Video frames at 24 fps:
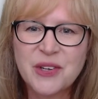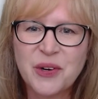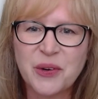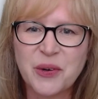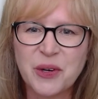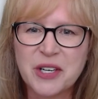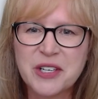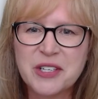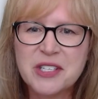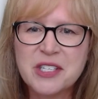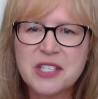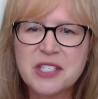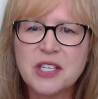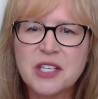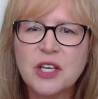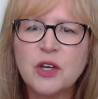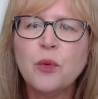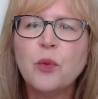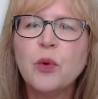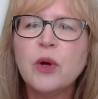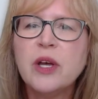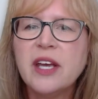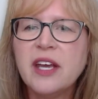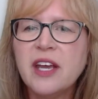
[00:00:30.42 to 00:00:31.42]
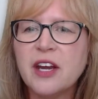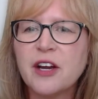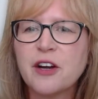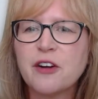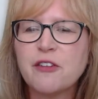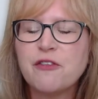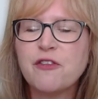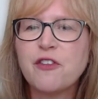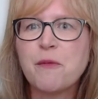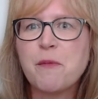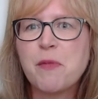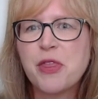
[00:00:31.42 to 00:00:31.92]
course, you will
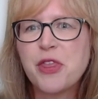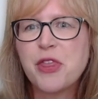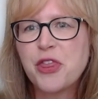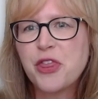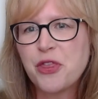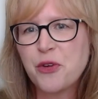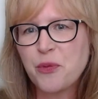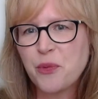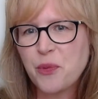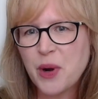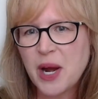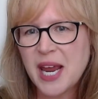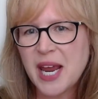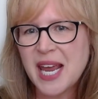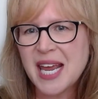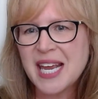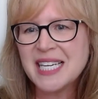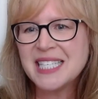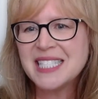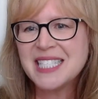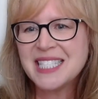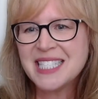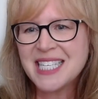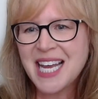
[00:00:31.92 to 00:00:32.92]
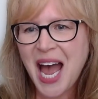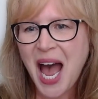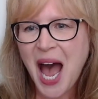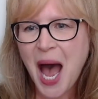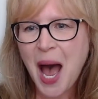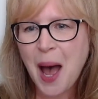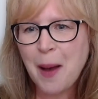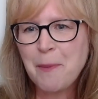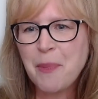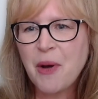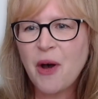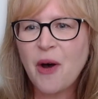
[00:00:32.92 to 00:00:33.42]
hear from three
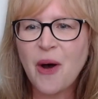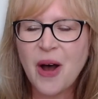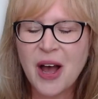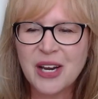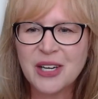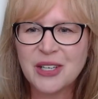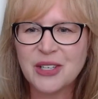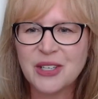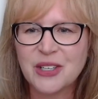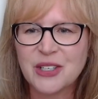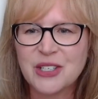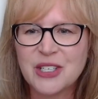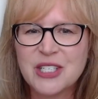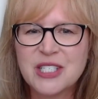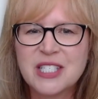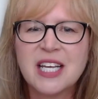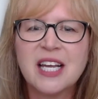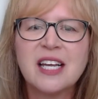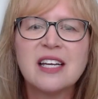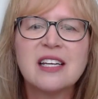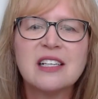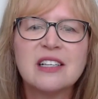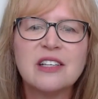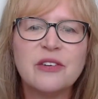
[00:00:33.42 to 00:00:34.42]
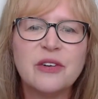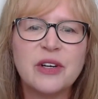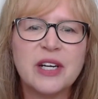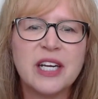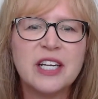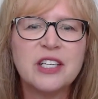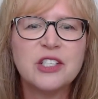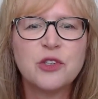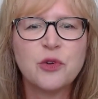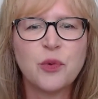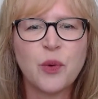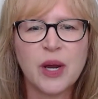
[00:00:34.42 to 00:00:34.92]
top auditors,
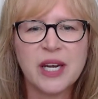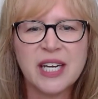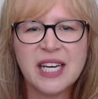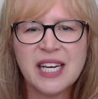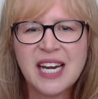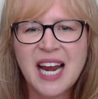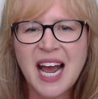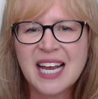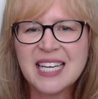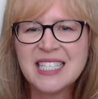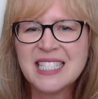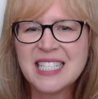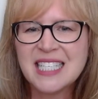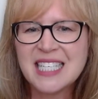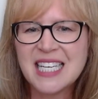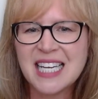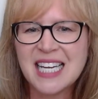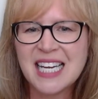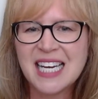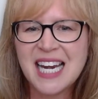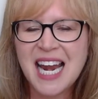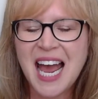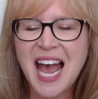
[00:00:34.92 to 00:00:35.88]
including 2019